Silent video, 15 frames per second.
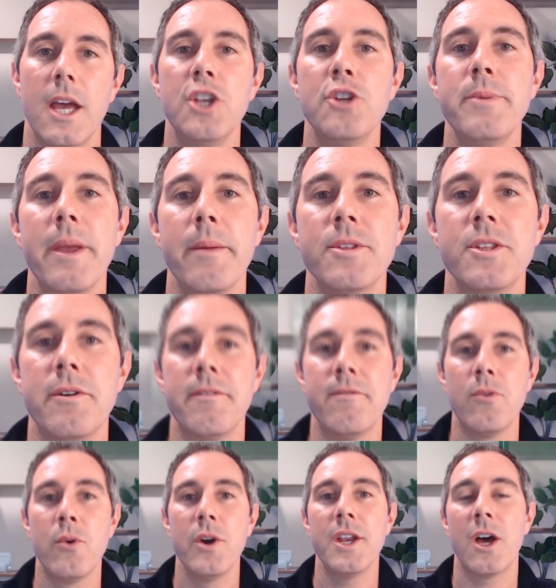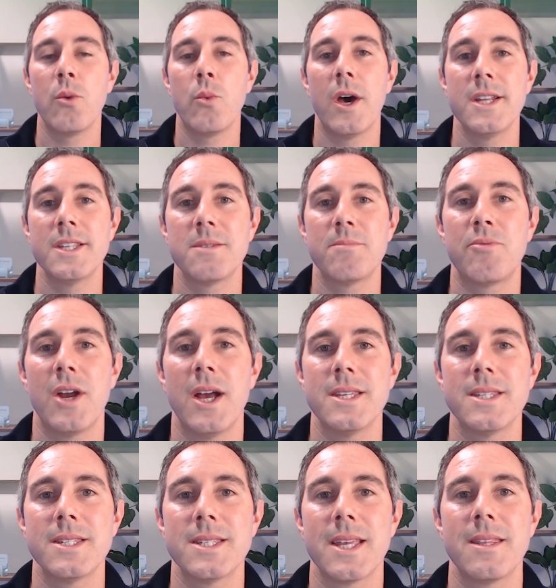you'll be able to avoid unwanted
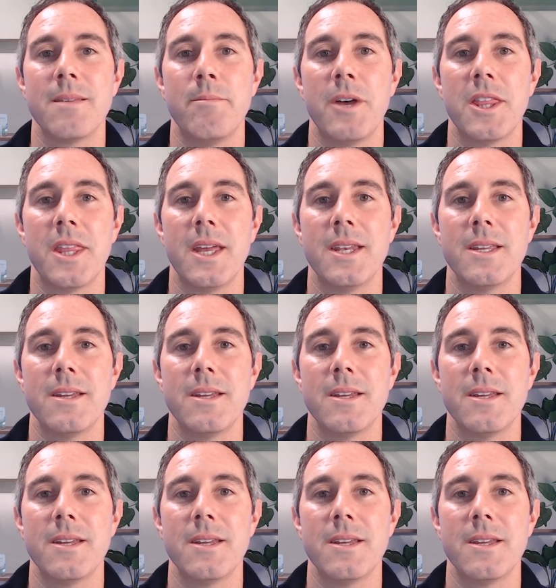surprises at the month end.